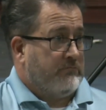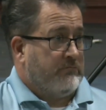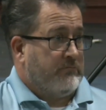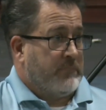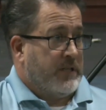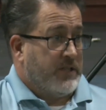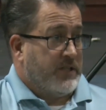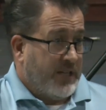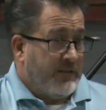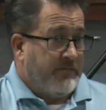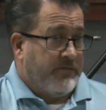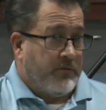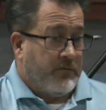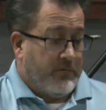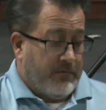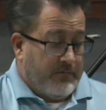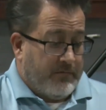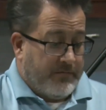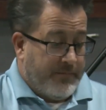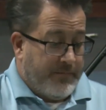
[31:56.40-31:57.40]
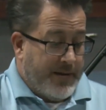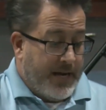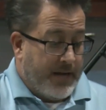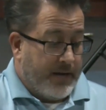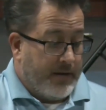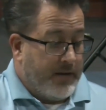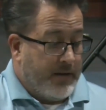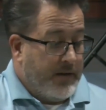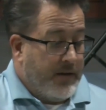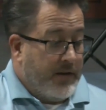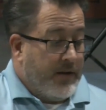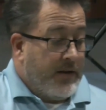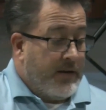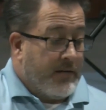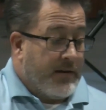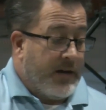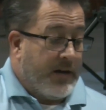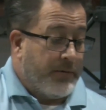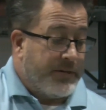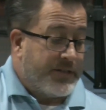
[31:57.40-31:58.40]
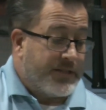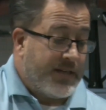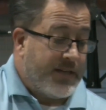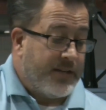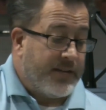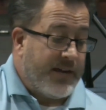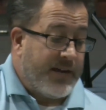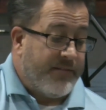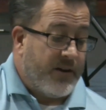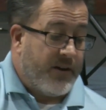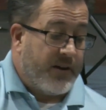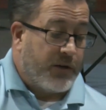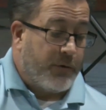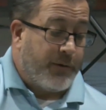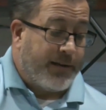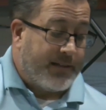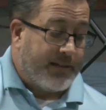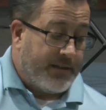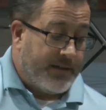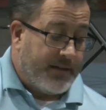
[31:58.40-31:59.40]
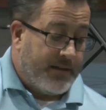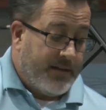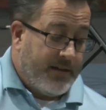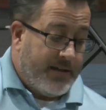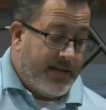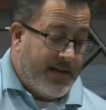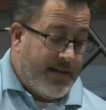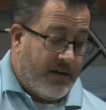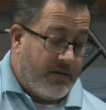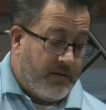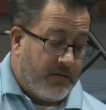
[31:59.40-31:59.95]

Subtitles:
a sinful man, right? We see that very quickly, how